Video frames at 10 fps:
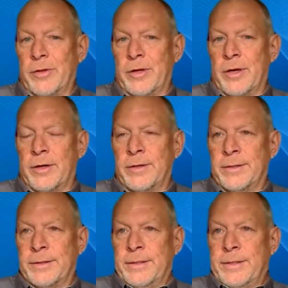Is it
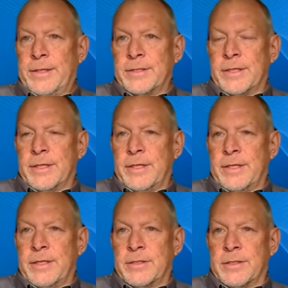really
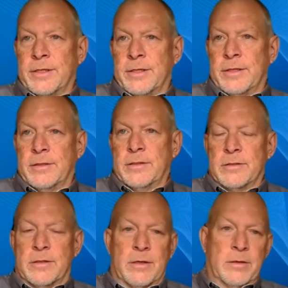is
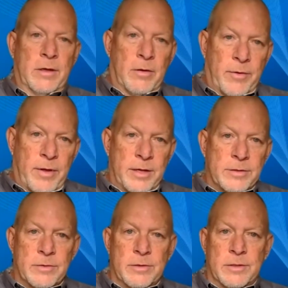it a
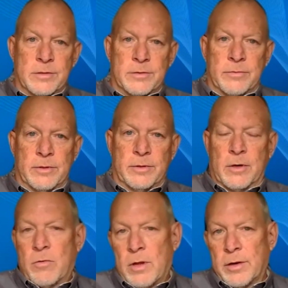health hazard?
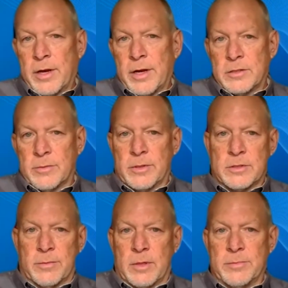Is it really a
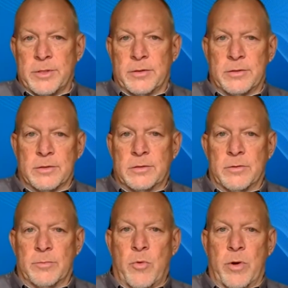quality hazard? Because
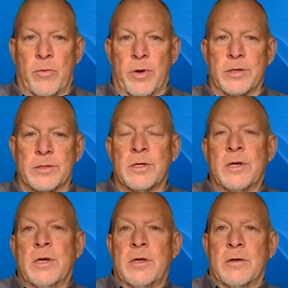sometimes you get to a
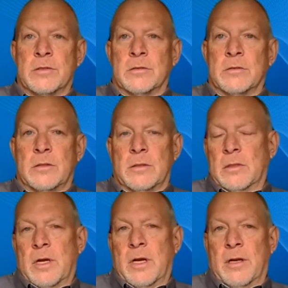point where it's
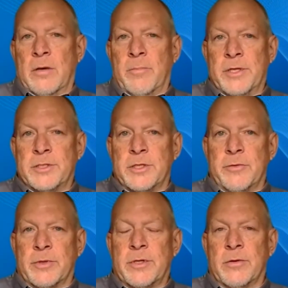a kind
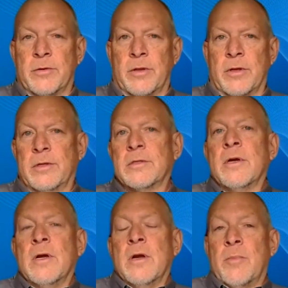of diminishing
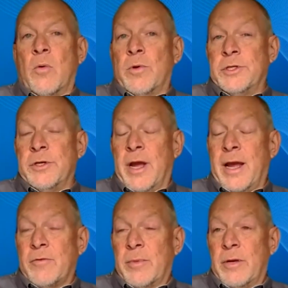return thing.
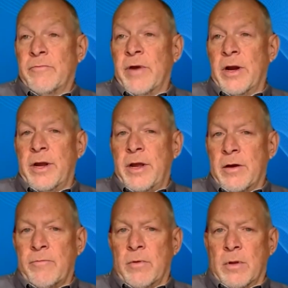But what you have to
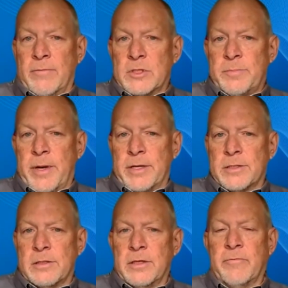be very careful
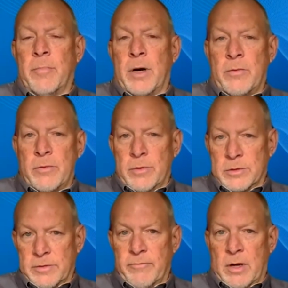of, especially if
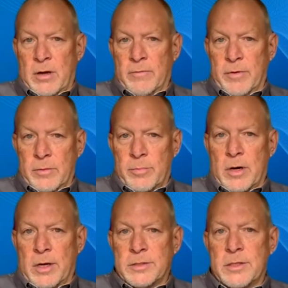bone is
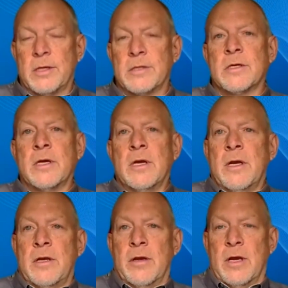involved in the
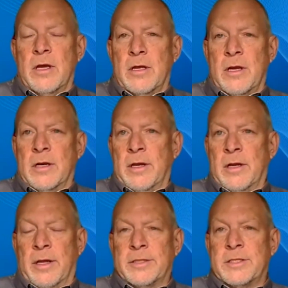process,
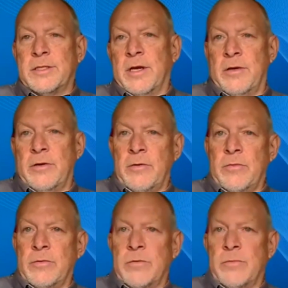and let's
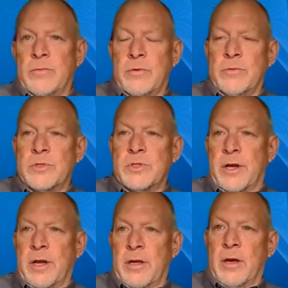say
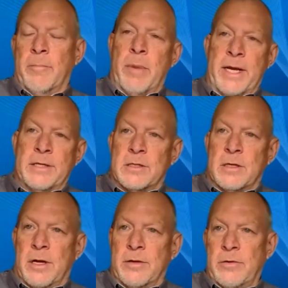you set
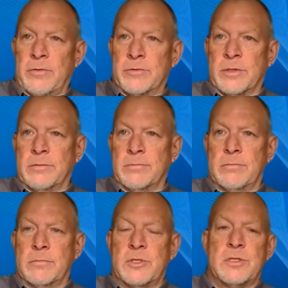a baseline
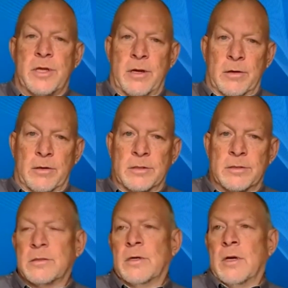using
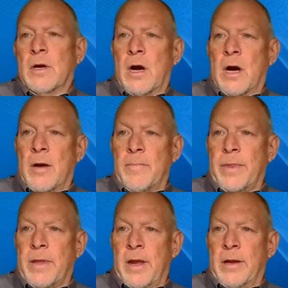stainless
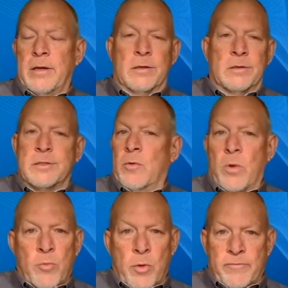at,
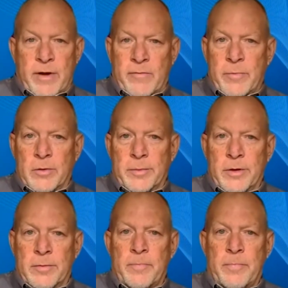let's say, 1.5
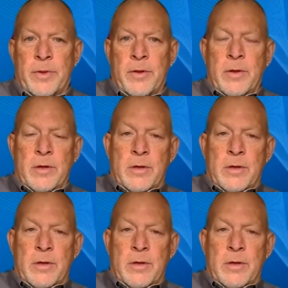millimeter.